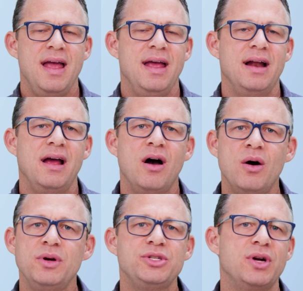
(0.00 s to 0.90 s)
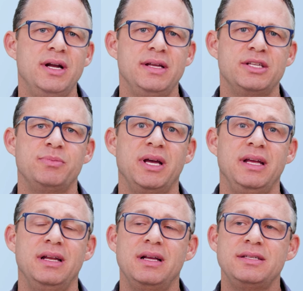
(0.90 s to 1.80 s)
And I always try to
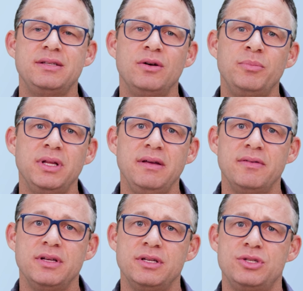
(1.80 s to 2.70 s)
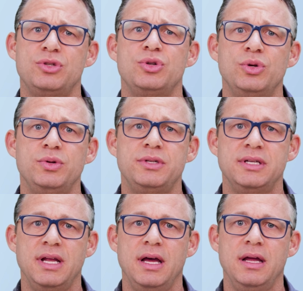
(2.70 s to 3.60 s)
explain, and I still believe it's true
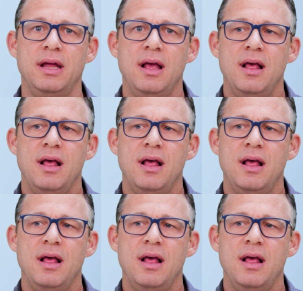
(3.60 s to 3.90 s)
today,